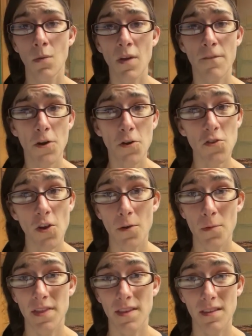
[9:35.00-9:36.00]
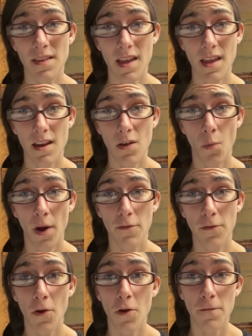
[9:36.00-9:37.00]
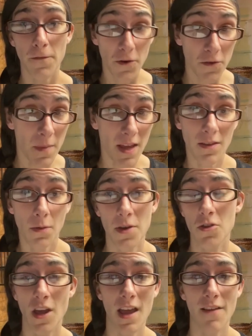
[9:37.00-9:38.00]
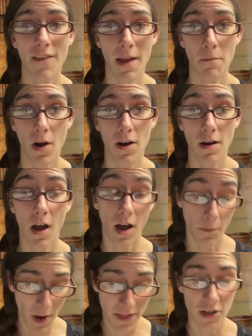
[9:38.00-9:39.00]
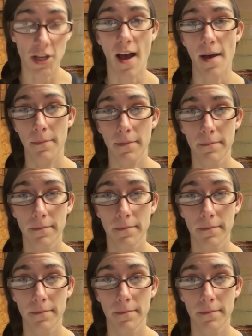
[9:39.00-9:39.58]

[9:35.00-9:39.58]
We first start with the scene where Frodo first meets the Witch King of Angmar on Weathertop.